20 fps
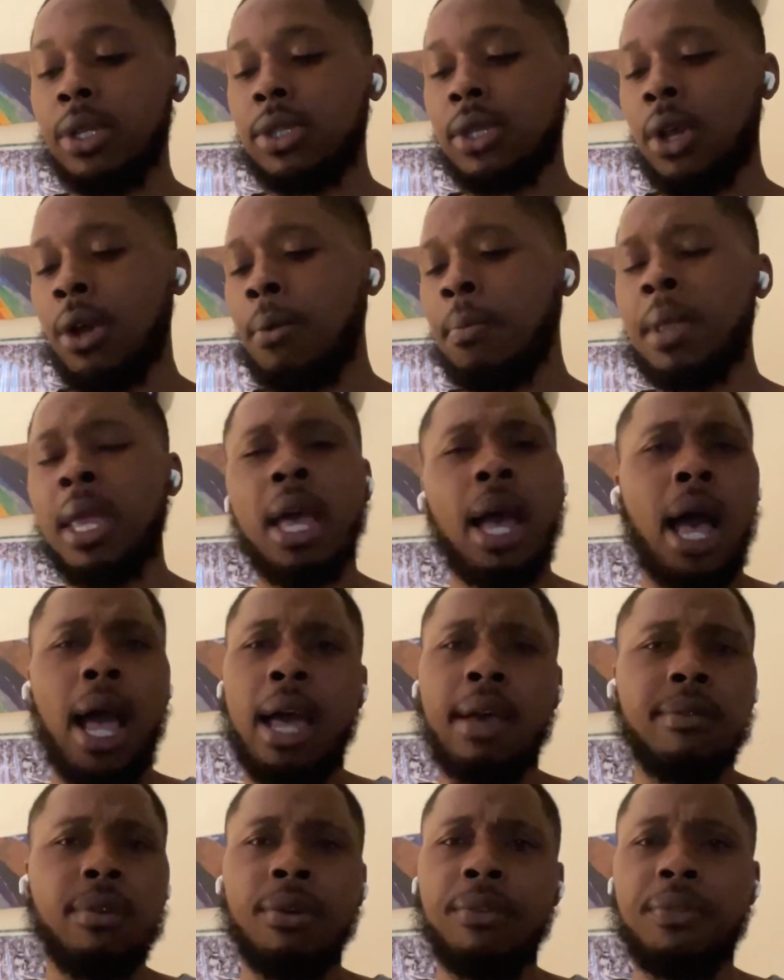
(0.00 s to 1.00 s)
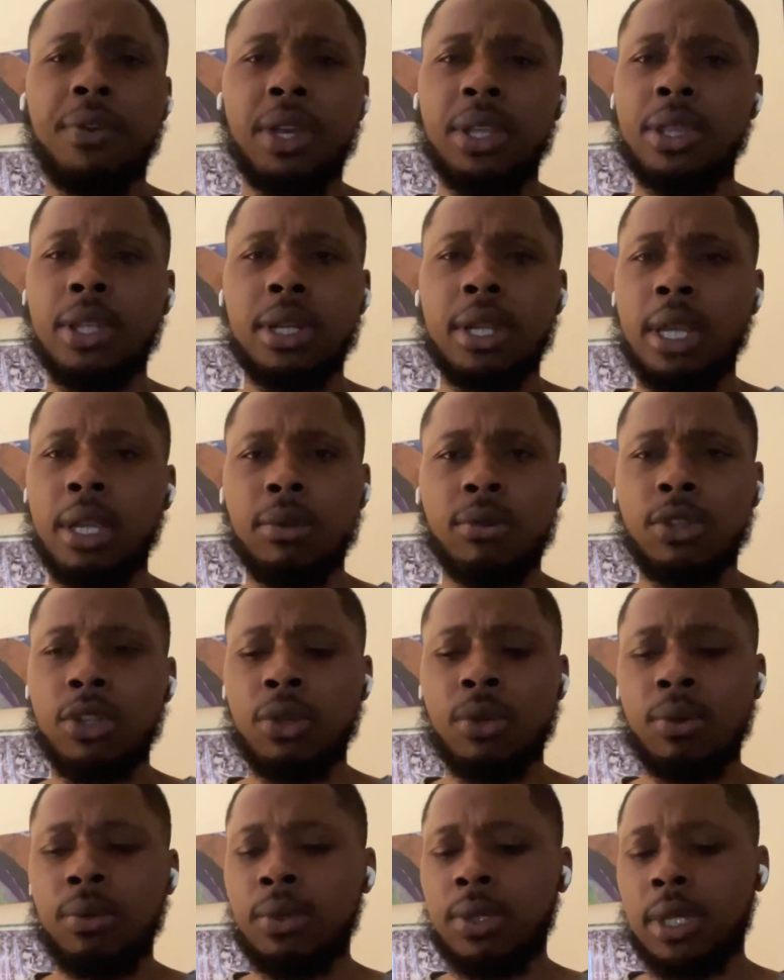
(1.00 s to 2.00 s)
So I have no faith in Daniel
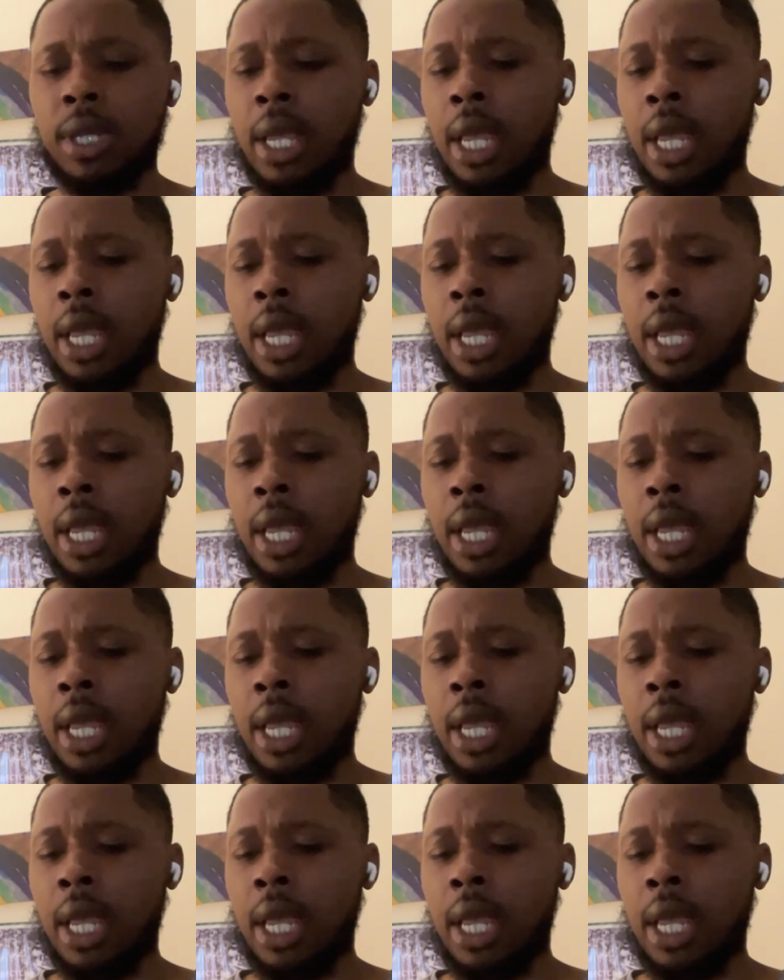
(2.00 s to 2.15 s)
Jones.